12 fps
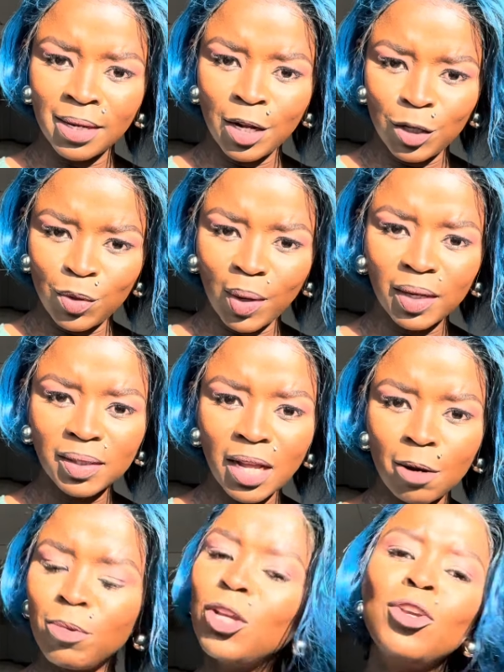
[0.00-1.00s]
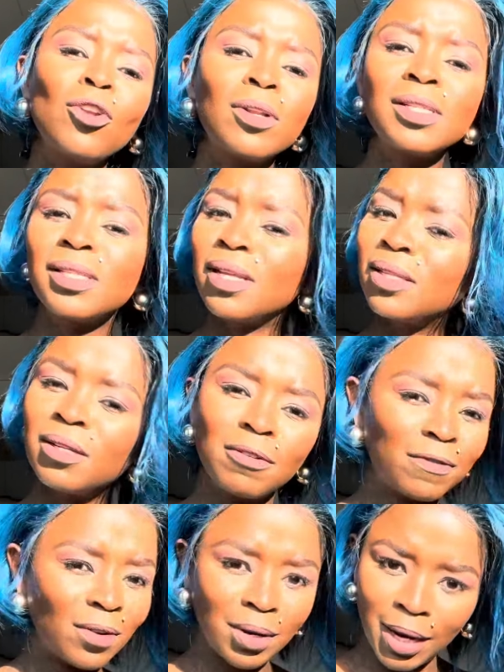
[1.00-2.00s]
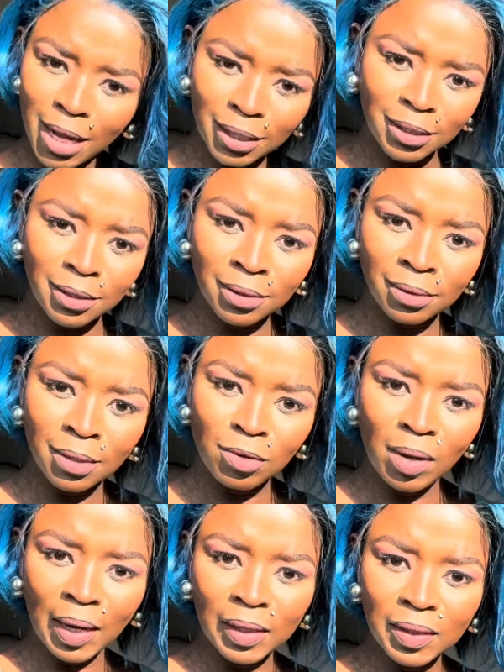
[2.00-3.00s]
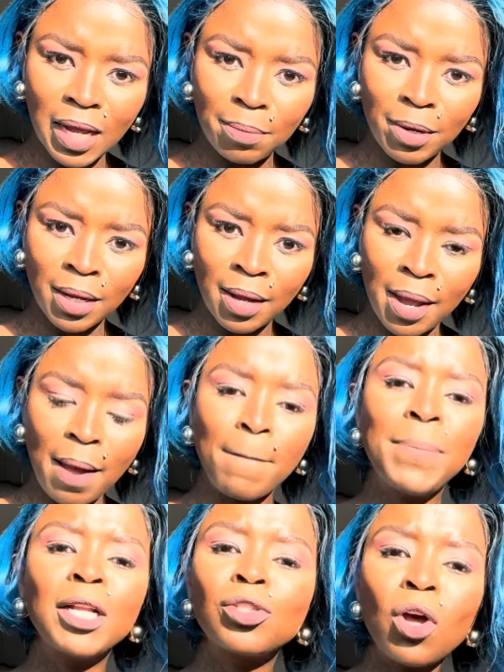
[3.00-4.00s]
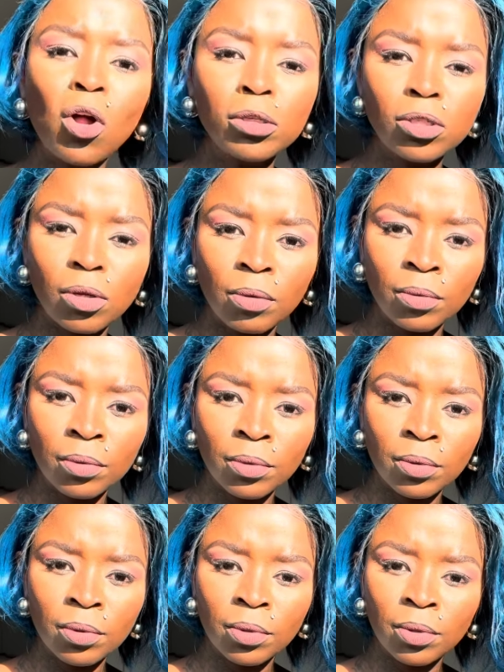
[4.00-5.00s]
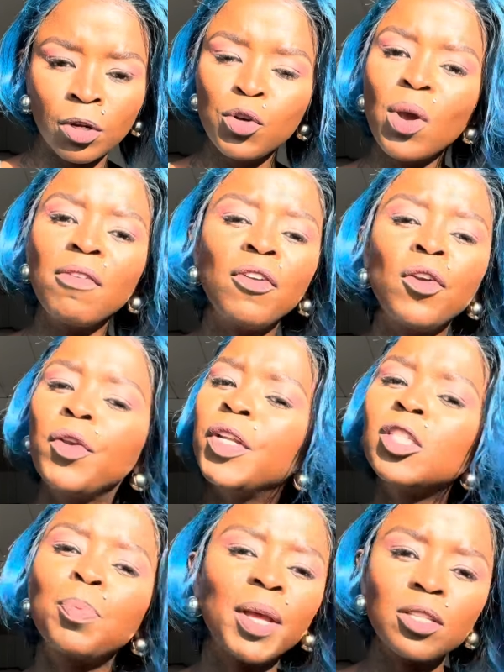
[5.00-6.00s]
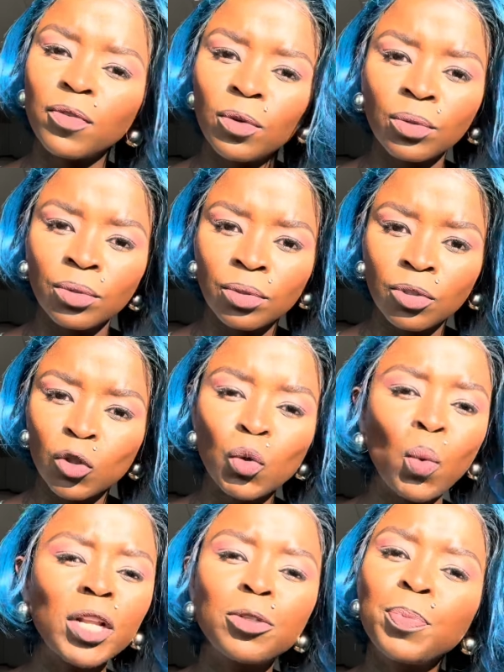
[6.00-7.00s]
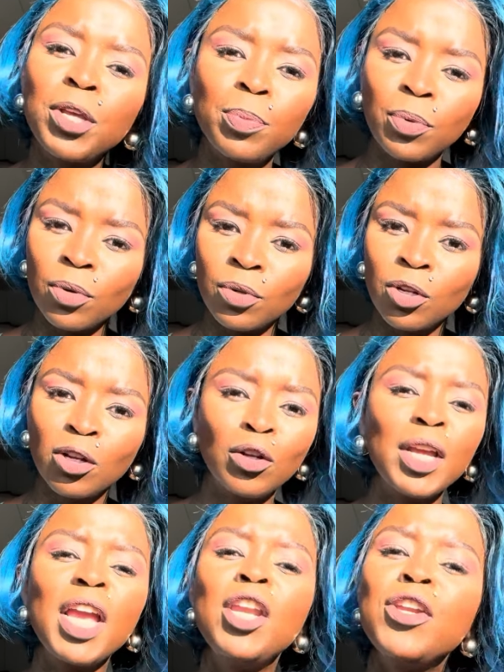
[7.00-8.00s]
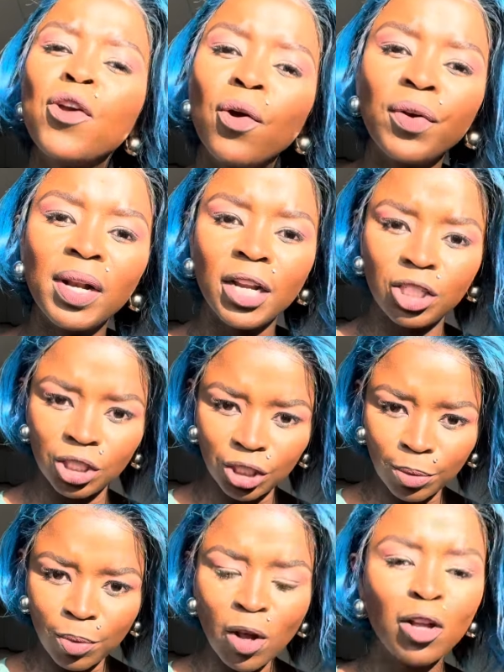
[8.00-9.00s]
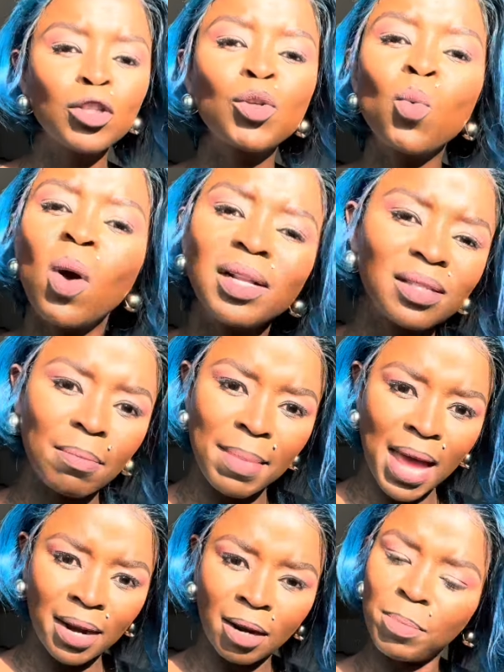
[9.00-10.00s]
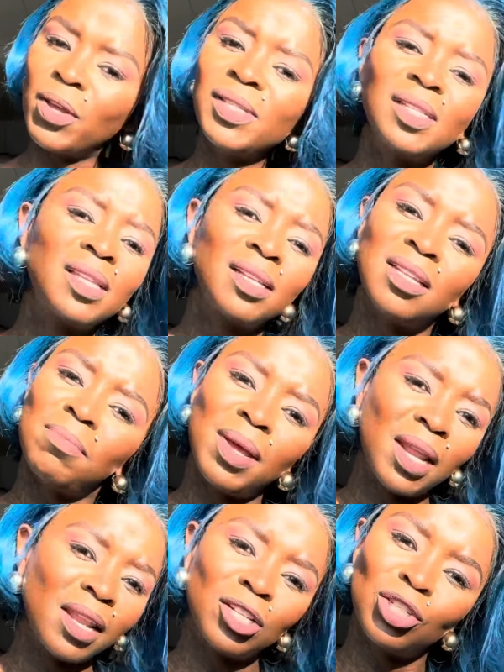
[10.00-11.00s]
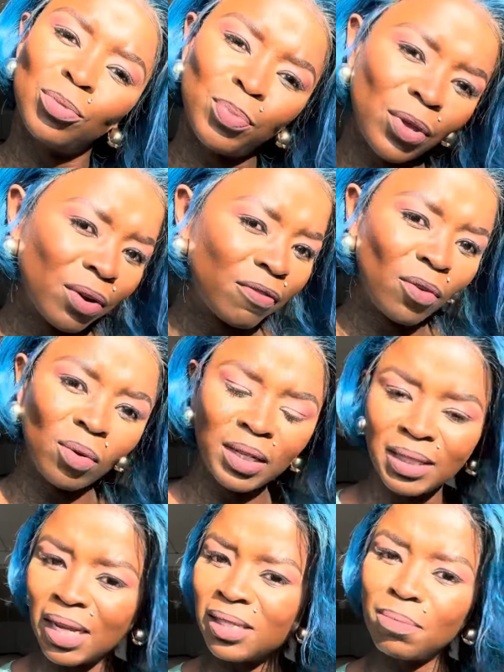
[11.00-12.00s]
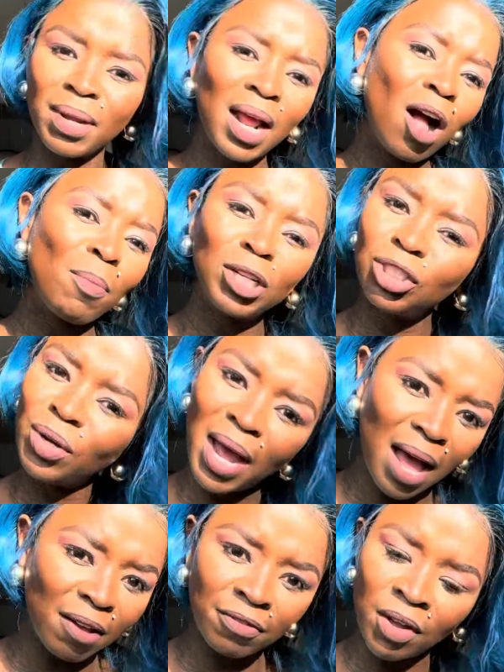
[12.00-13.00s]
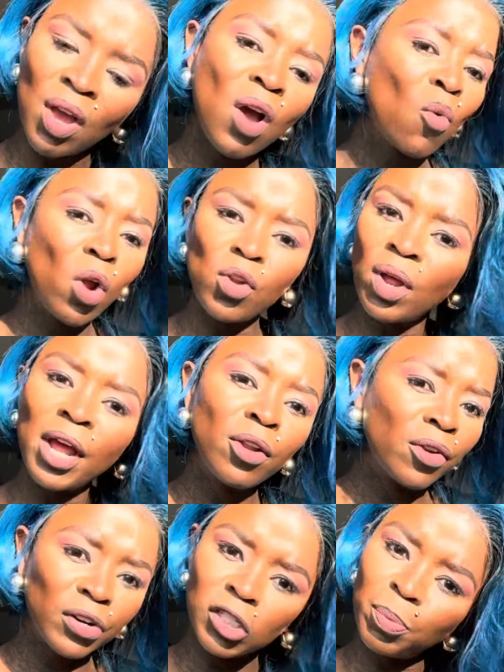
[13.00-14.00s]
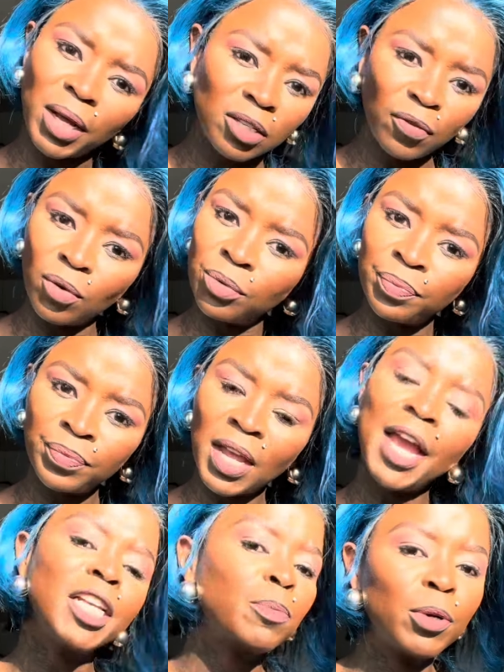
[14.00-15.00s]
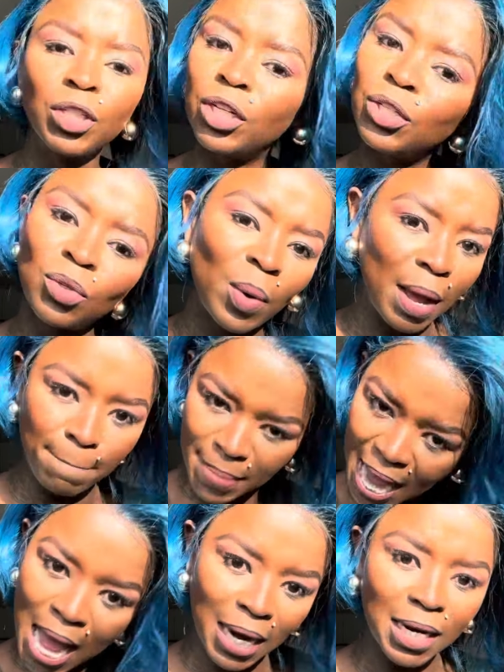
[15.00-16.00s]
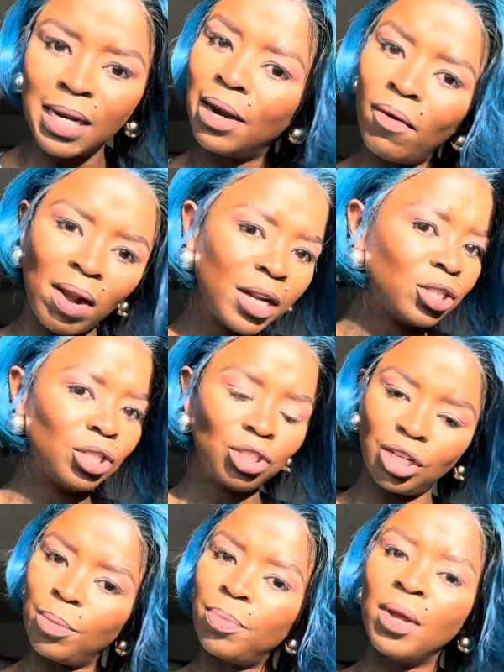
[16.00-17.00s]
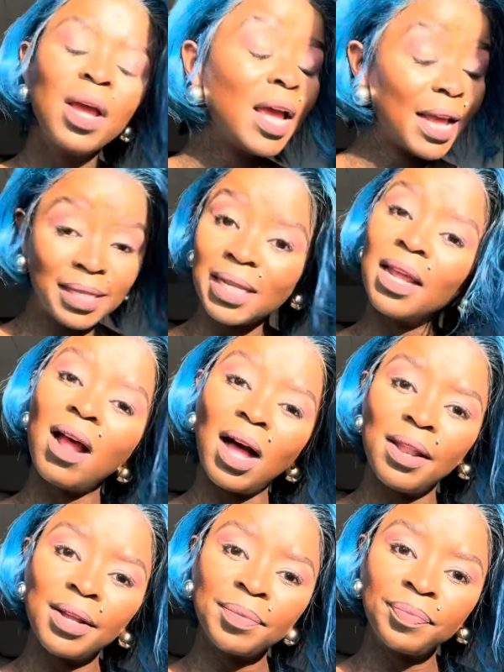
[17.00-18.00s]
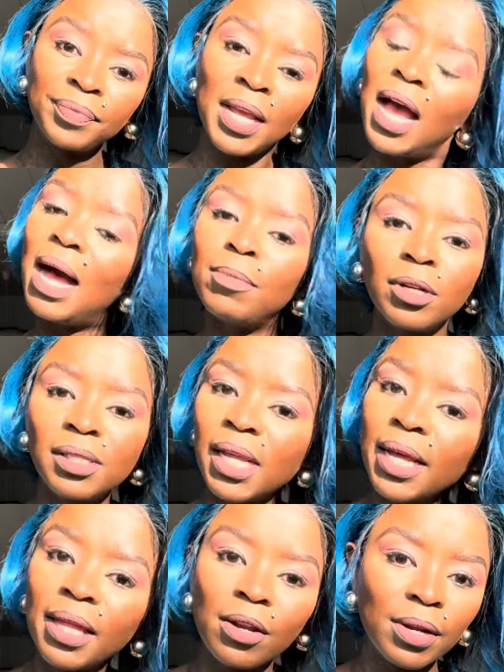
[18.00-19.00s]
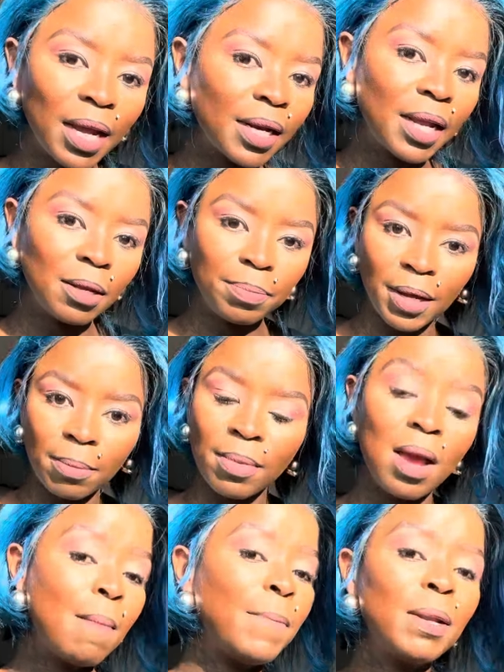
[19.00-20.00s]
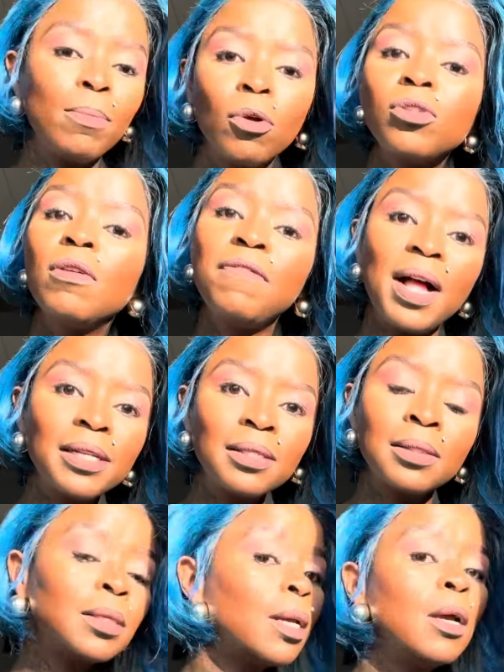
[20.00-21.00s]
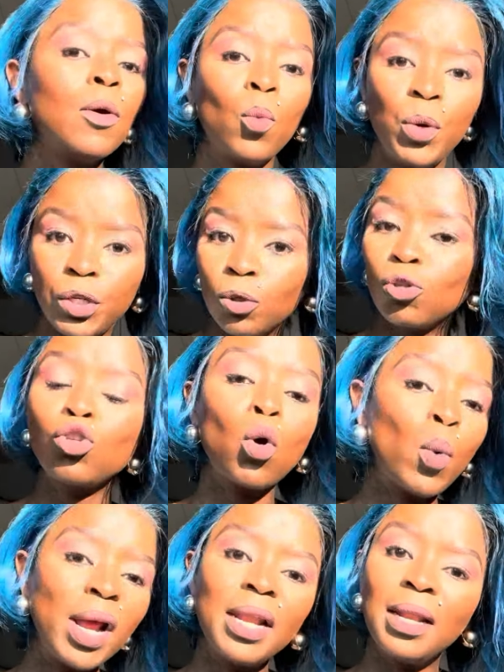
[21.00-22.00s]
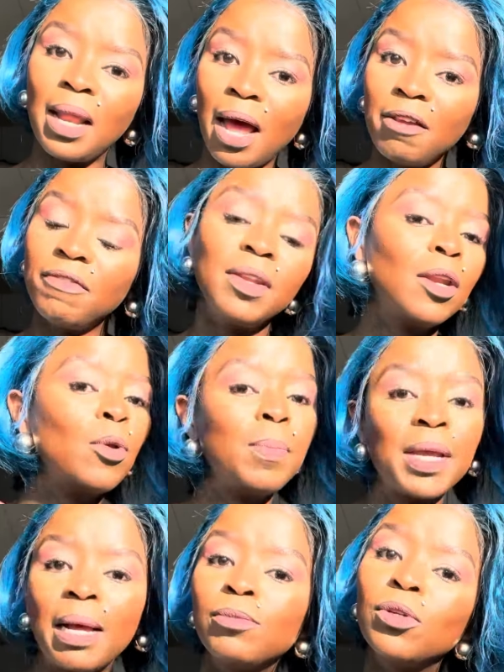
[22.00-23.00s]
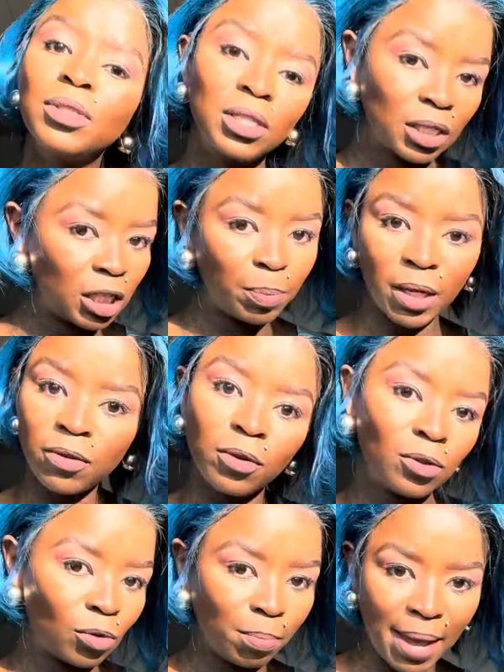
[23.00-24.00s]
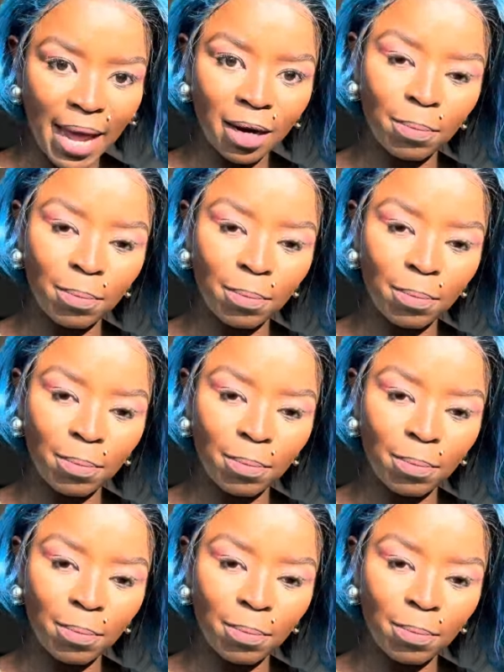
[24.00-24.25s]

You understand me? You don't settle for less. You understand me? But also, you are very respectful towards people in your relationship, towards a man. Because it doesn't matter that you're beautiful. It doesn't matter how much you have. When you are not respectful, especially to a man in a relationship, it's get harder. I'm not saying that you can keep him, but most of us, we do so well in life and then we become so disrespectful to men